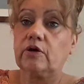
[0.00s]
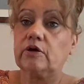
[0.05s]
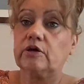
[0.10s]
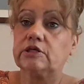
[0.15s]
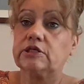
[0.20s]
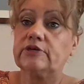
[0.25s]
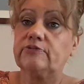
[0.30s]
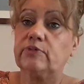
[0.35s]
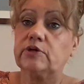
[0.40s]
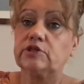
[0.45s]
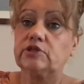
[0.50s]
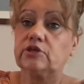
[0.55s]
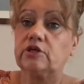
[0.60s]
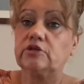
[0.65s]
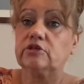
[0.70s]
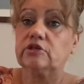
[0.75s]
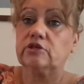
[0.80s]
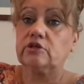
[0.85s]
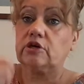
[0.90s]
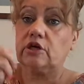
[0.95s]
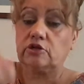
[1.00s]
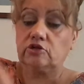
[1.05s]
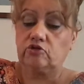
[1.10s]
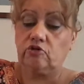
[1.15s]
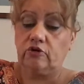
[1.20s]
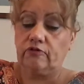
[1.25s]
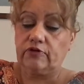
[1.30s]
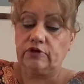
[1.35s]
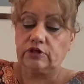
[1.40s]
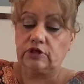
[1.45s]
see if my son can cut it
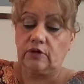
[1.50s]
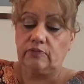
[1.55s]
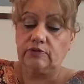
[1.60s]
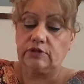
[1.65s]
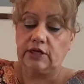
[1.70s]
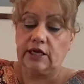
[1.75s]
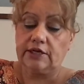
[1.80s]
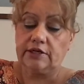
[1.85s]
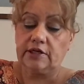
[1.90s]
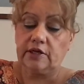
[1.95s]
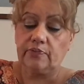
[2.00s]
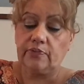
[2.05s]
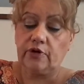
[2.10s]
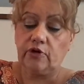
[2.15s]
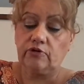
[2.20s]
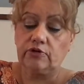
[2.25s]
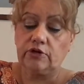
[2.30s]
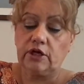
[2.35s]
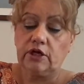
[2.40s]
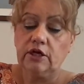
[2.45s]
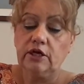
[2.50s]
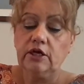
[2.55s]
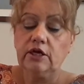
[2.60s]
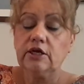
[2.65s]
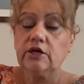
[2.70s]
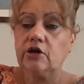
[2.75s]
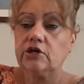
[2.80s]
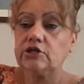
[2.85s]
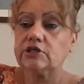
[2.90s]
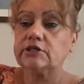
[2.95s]
off or something to get it to the powder.
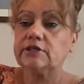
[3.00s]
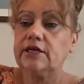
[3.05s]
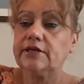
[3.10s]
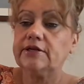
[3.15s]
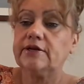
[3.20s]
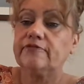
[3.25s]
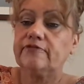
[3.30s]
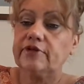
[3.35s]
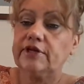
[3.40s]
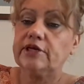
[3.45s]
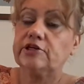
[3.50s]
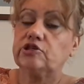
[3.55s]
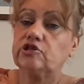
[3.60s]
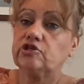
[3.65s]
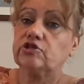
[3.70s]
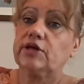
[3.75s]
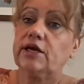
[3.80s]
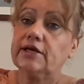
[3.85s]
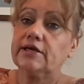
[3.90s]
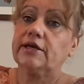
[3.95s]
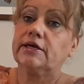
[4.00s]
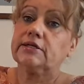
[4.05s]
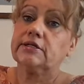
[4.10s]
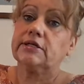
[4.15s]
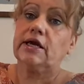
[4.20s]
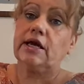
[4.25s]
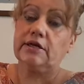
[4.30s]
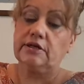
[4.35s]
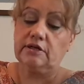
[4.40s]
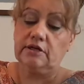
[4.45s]
But you're sitting there for ages trying to get
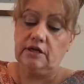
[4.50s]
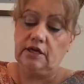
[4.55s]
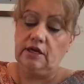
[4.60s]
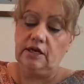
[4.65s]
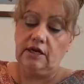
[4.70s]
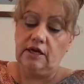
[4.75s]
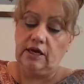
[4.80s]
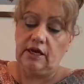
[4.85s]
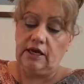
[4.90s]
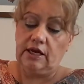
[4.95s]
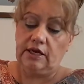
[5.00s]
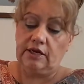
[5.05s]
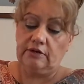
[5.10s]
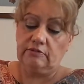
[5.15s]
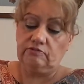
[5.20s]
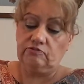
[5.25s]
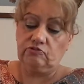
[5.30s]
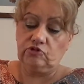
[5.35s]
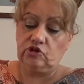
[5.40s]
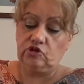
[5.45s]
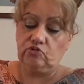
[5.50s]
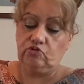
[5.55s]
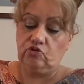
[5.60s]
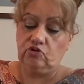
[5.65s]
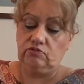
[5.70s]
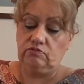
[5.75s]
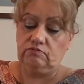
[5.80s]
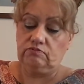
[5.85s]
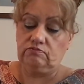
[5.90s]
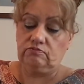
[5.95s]
it in, and it just
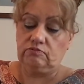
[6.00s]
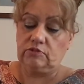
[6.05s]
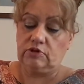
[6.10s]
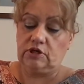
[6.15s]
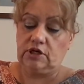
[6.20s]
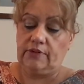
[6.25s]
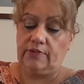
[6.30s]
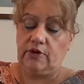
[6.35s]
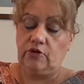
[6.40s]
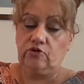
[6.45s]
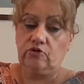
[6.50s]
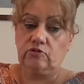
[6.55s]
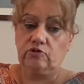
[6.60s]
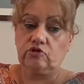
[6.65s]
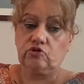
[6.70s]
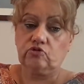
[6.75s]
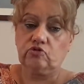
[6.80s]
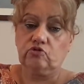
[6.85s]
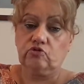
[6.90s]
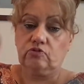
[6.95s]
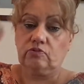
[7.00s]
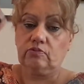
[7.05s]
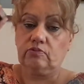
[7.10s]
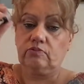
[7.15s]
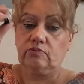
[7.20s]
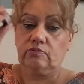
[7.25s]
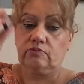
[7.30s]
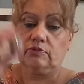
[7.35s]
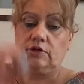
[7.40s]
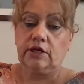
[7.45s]
won't come out. So
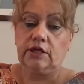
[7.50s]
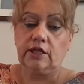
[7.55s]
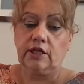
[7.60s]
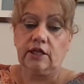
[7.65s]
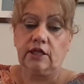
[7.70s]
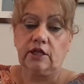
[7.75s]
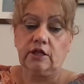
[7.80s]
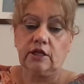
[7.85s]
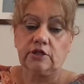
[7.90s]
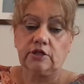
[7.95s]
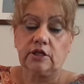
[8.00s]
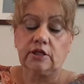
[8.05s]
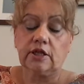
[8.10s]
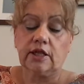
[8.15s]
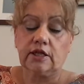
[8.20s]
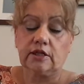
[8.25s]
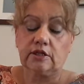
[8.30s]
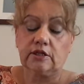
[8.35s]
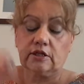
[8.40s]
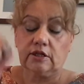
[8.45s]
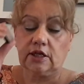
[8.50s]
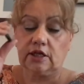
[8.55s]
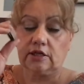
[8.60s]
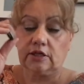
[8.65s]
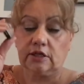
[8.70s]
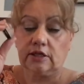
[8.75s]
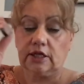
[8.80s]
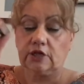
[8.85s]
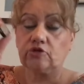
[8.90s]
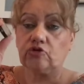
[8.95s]
you get the
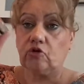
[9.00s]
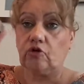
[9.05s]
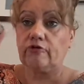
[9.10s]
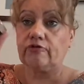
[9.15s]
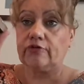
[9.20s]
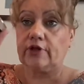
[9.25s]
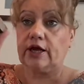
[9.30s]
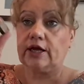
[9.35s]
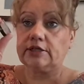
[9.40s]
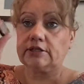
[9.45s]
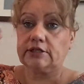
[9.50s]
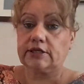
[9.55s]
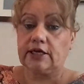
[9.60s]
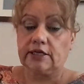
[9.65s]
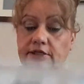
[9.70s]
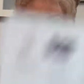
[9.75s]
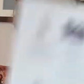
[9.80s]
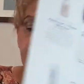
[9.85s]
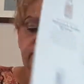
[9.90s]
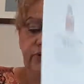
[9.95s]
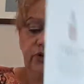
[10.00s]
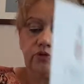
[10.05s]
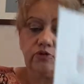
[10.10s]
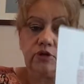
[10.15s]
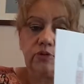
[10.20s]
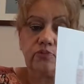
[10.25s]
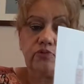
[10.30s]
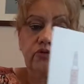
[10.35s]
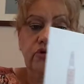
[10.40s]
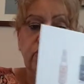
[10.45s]
lid off that to get into the
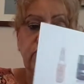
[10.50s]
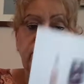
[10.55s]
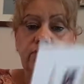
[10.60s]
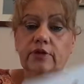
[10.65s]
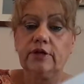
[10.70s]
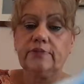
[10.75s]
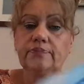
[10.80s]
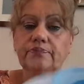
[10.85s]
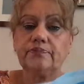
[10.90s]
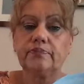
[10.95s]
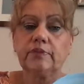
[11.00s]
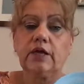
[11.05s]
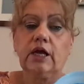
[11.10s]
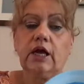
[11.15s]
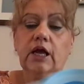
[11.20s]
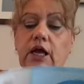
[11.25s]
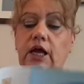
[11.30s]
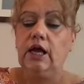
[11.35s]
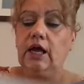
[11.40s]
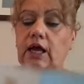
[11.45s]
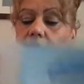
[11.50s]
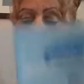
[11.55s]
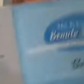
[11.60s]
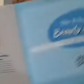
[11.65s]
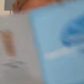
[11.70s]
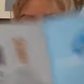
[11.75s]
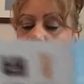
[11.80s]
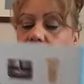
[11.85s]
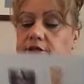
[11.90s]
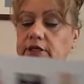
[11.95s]
powder properly.
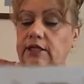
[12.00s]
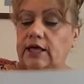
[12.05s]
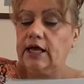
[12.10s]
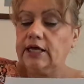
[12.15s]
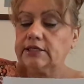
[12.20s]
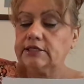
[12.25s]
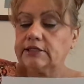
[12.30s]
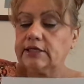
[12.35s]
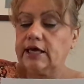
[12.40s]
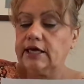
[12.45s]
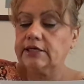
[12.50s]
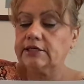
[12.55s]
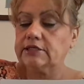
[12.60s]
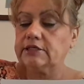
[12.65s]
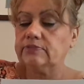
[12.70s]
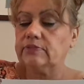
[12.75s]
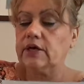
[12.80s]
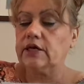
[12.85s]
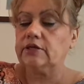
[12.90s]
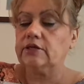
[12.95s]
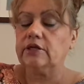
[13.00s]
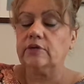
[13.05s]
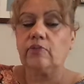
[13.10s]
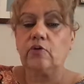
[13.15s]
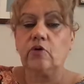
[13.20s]
And the last item in the